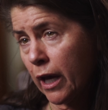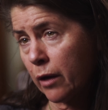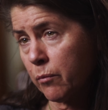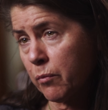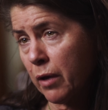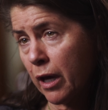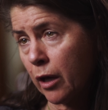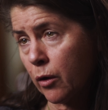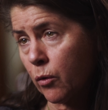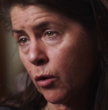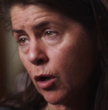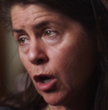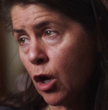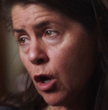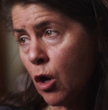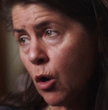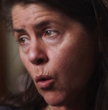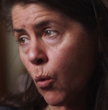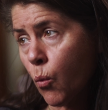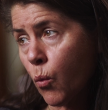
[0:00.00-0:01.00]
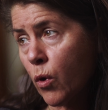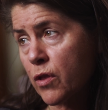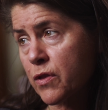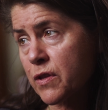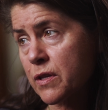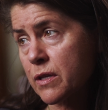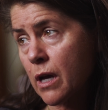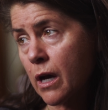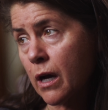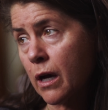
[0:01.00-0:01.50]
had been
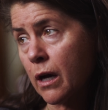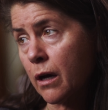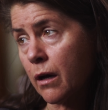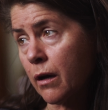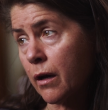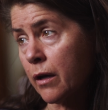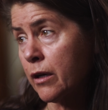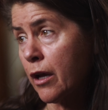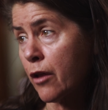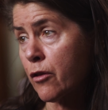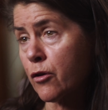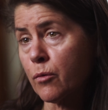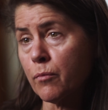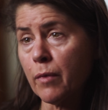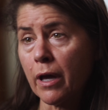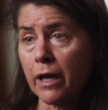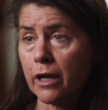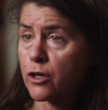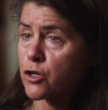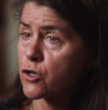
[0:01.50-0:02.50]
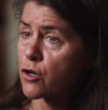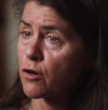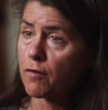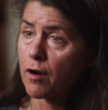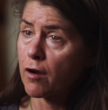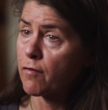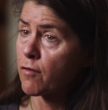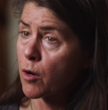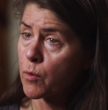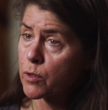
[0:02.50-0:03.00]
with uh, another manager
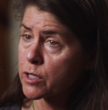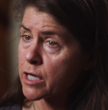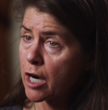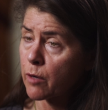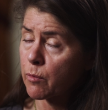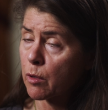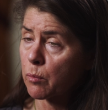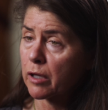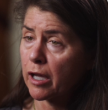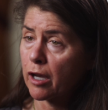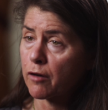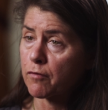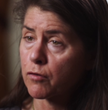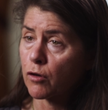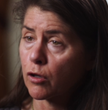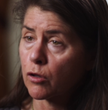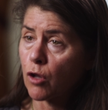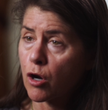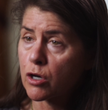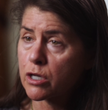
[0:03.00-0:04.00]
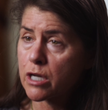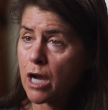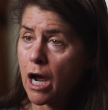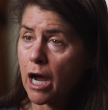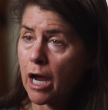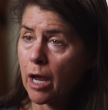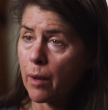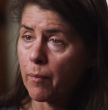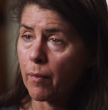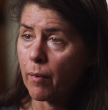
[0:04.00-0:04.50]
of our retirement plan for a long
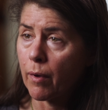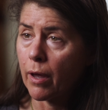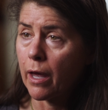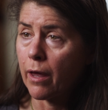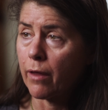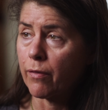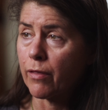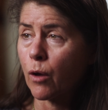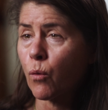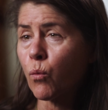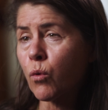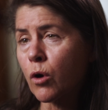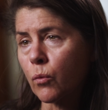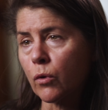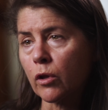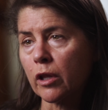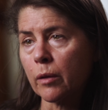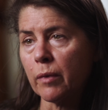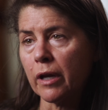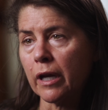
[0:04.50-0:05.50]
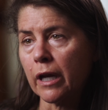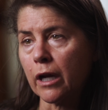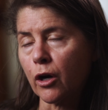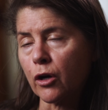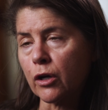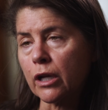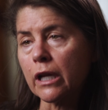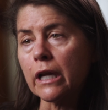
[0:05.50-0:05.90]
time, and they weren't really meeting our